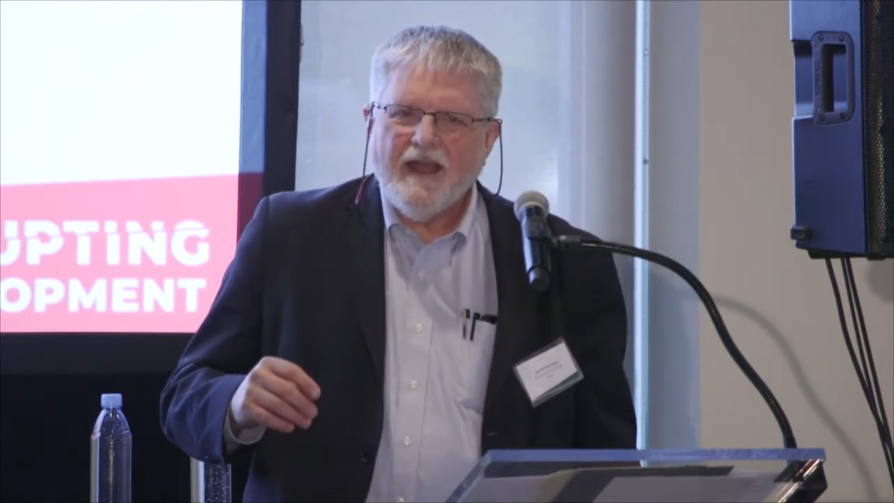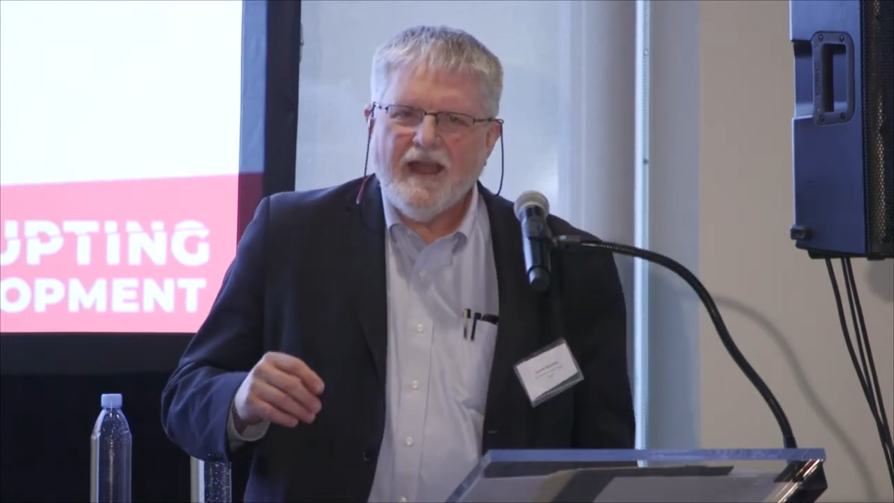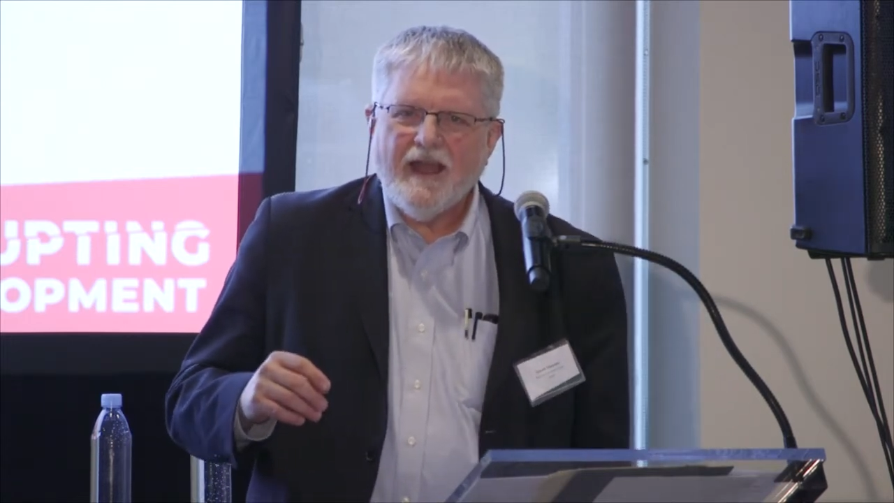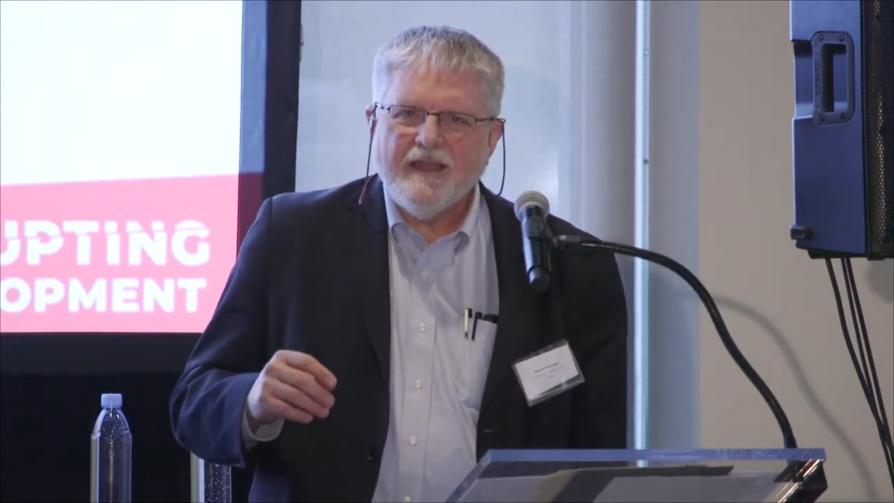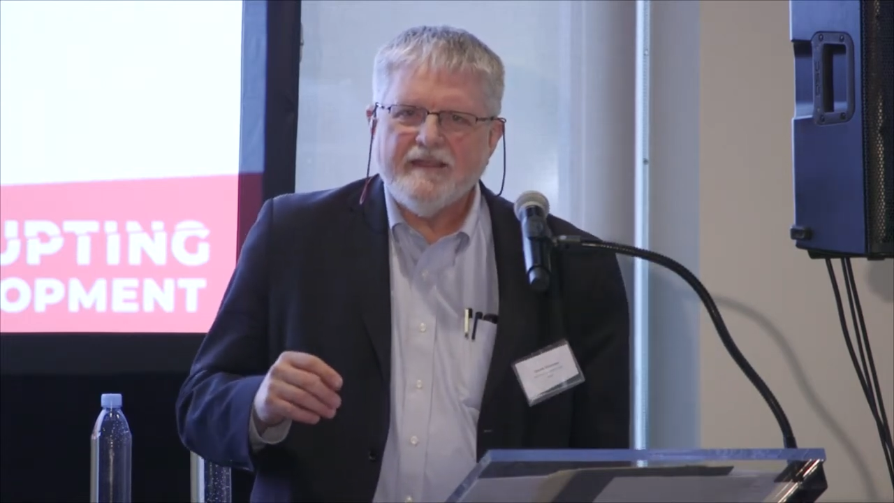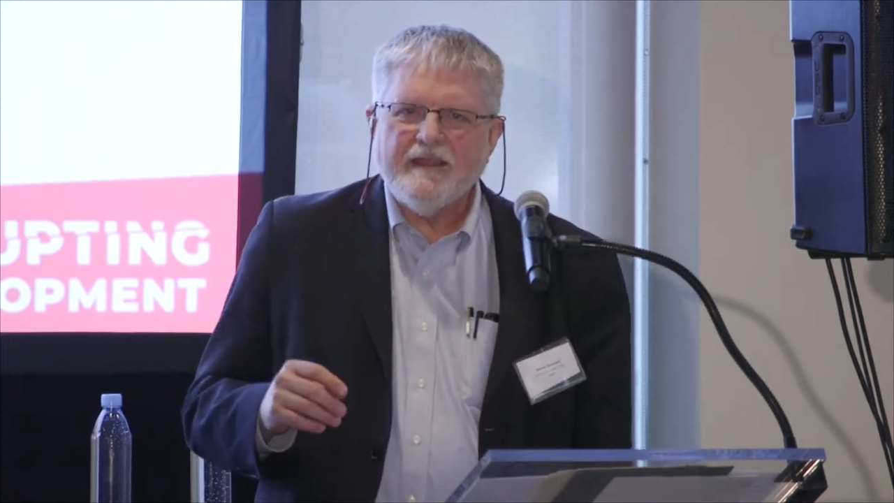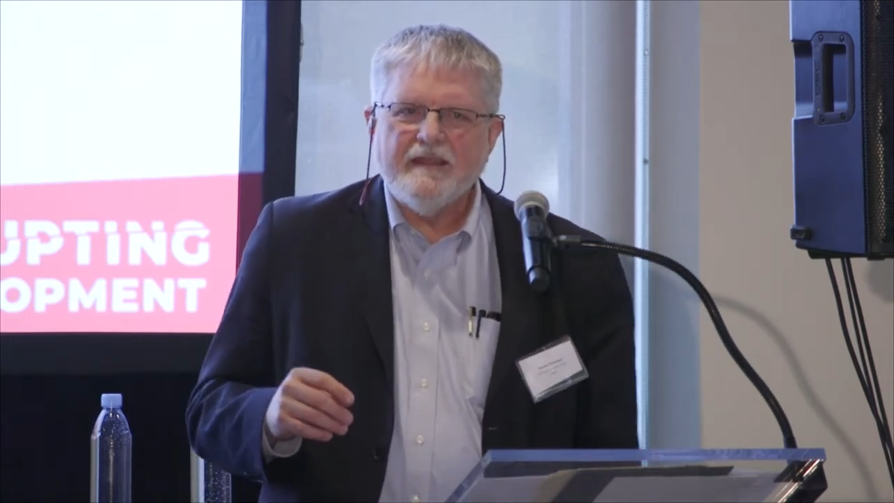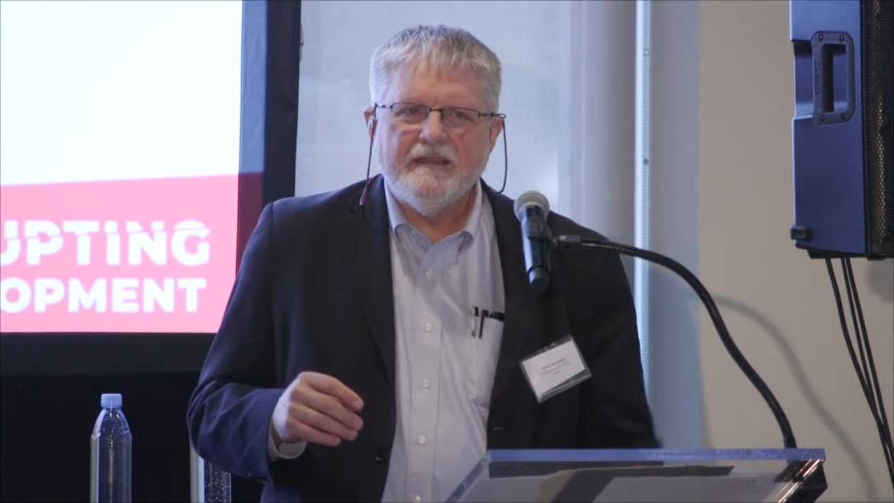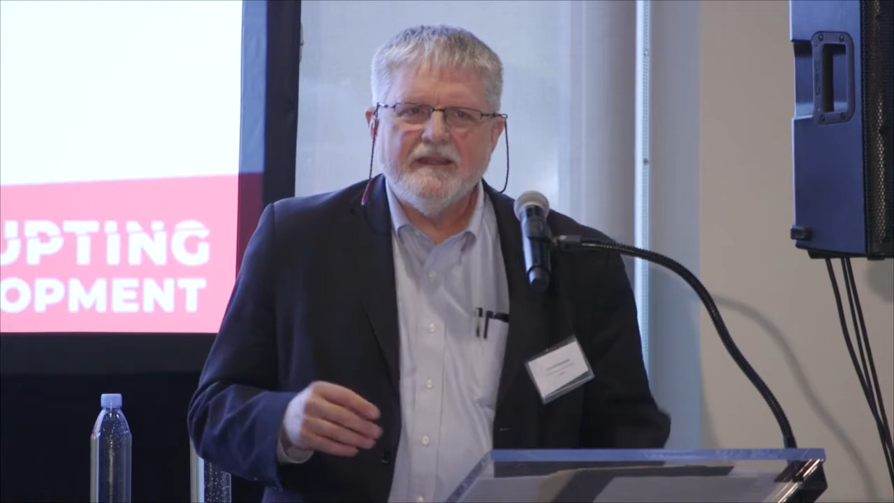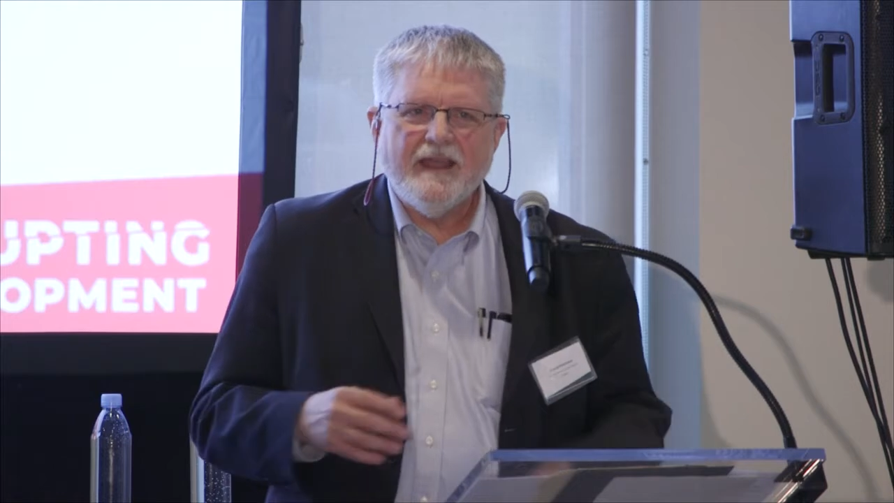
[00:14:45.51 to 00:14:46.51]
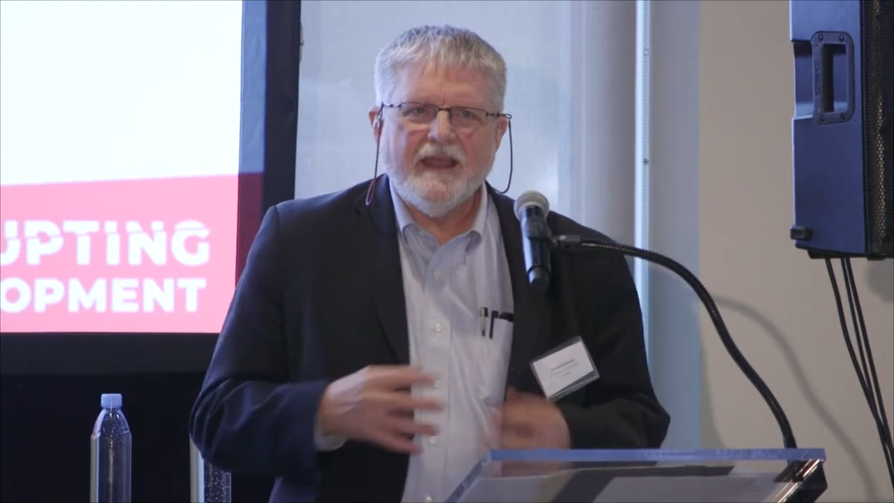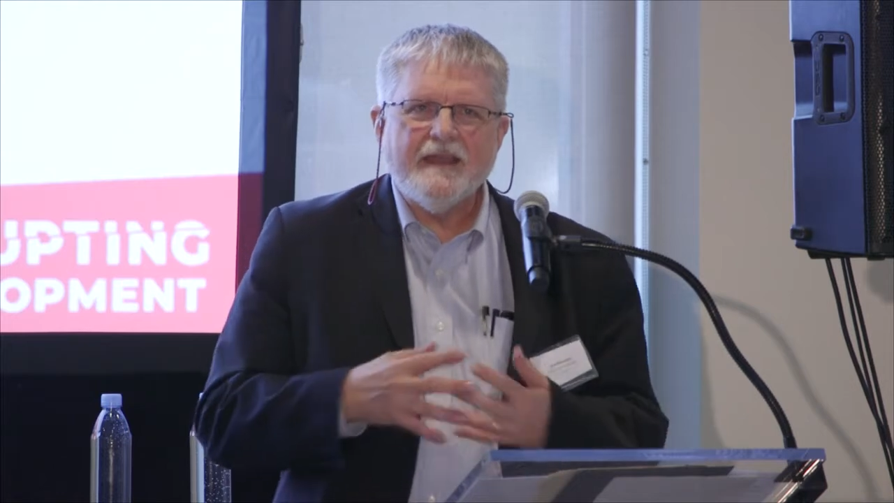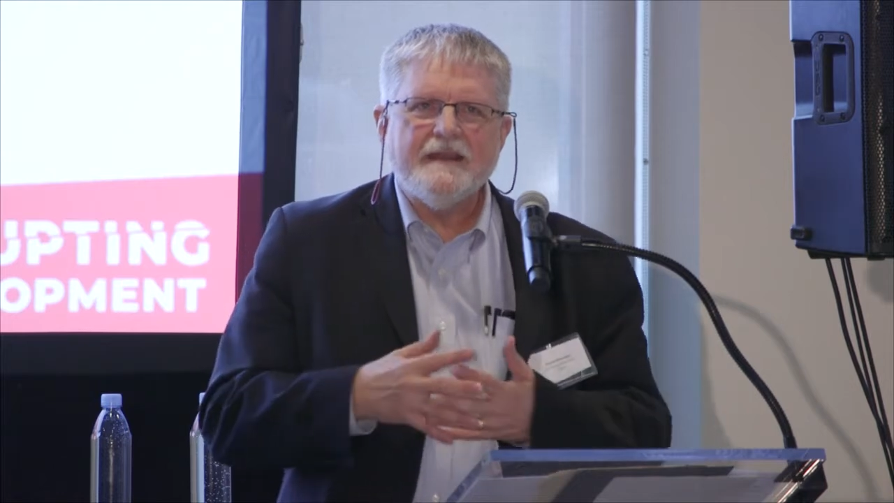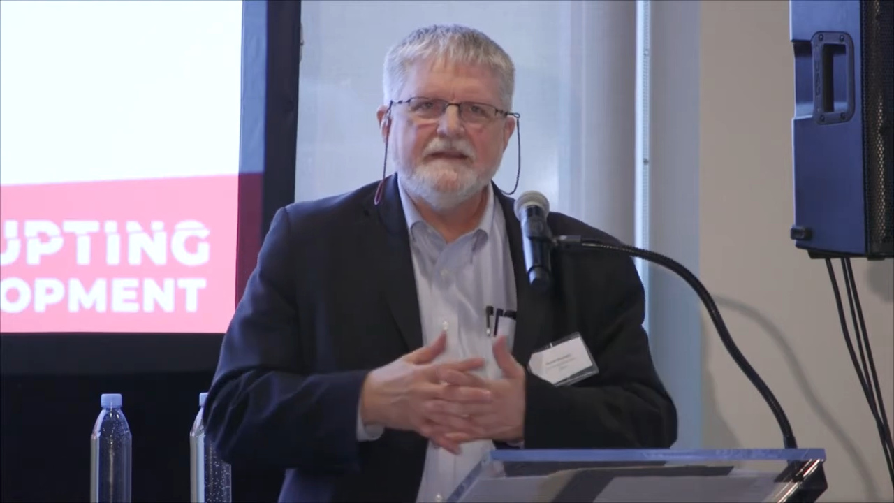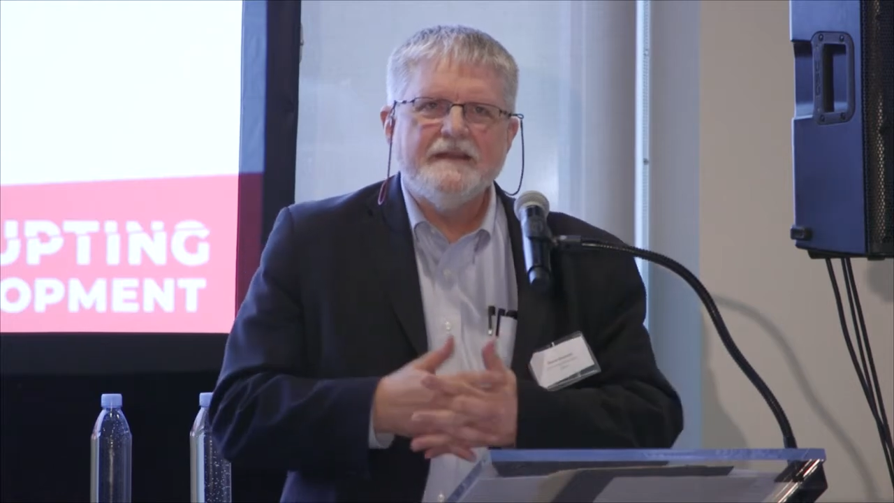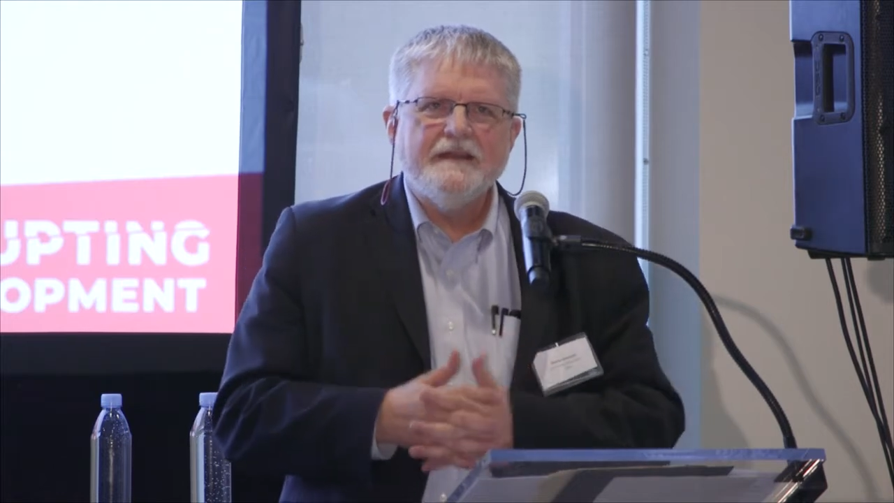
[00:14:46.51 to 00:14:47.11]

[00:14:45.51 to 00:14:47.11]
I, I think, a